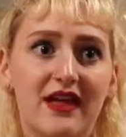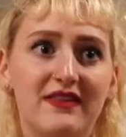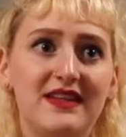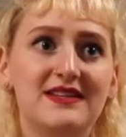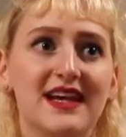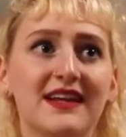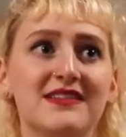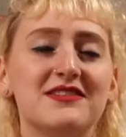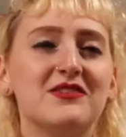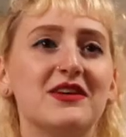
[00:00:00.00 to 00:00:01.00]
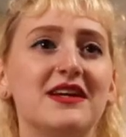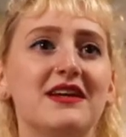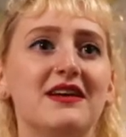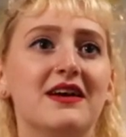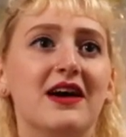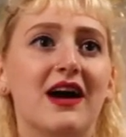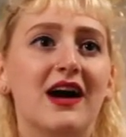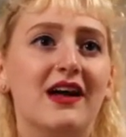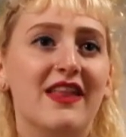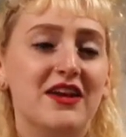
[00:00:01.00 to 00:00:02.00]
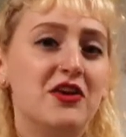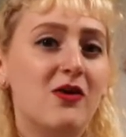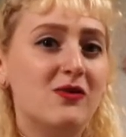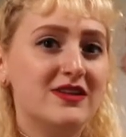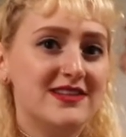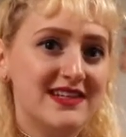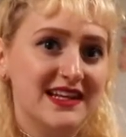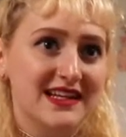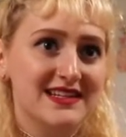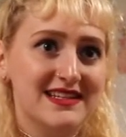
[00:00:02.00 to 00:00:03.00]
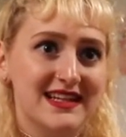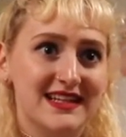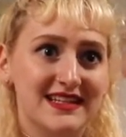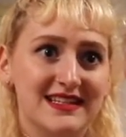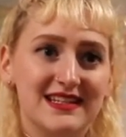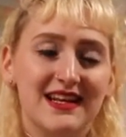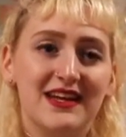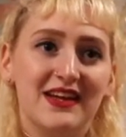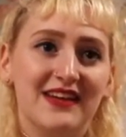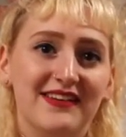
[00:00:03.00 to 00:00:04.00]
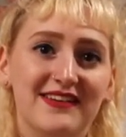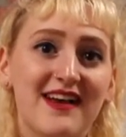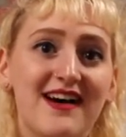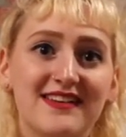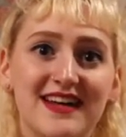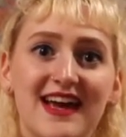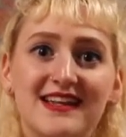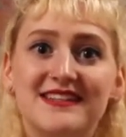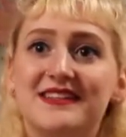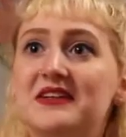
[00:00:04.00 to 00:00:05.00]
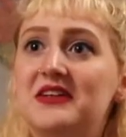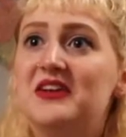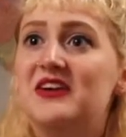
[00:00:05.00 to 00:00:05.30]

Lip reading: that the second story that no one sees is not as